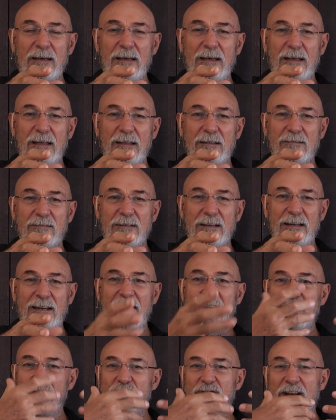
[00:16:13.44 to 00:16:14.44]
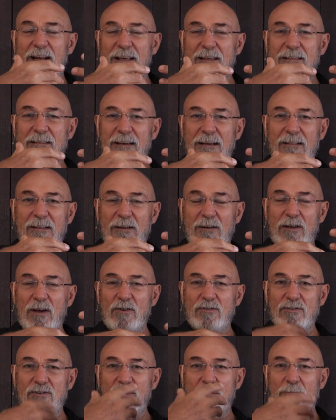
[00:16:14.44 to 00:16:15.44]
is an energetic thing that
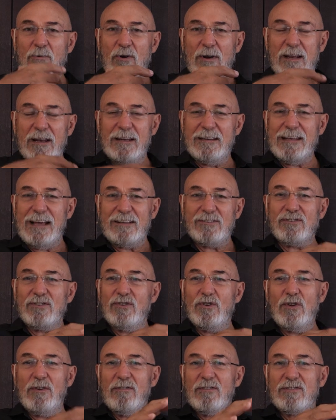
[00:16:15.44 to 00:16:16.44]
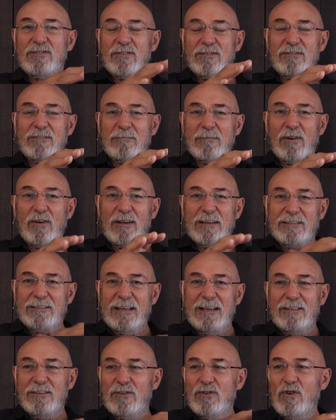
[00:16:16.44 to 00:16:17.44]
goes in your body and attacks the nervous system. It likes to
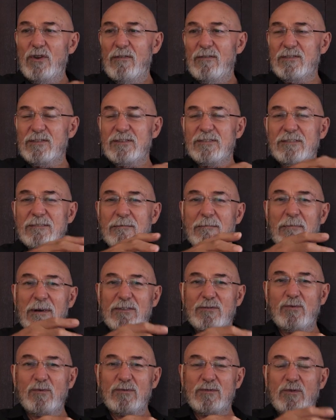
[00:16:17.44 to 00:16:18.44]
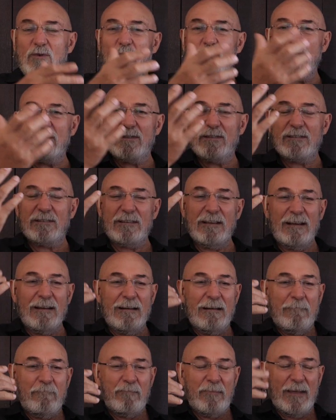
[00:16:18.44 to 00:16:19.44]
get the nervous system, the muscles, causes
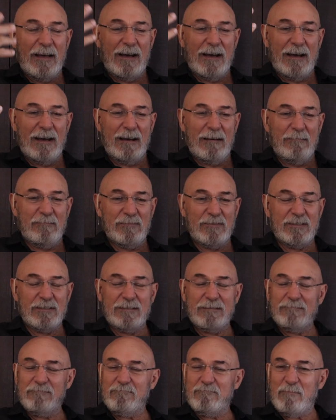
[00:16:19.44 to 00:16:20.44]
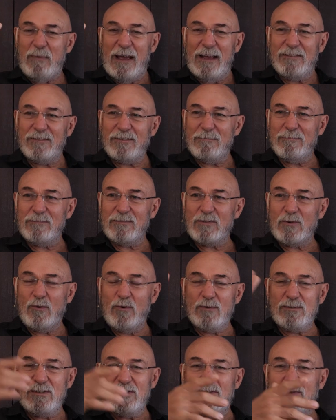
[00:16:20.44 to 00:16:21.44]
spasms,
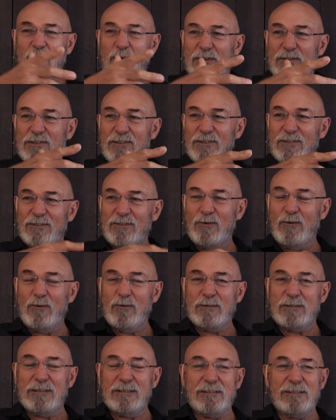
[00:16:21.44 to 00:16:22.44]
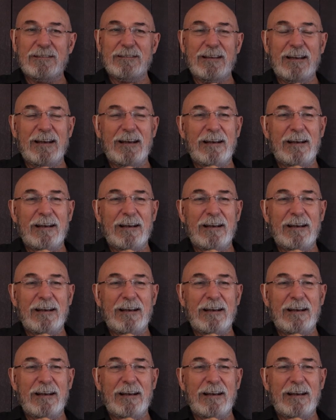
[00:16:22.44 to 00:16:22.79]
causes twitches, causes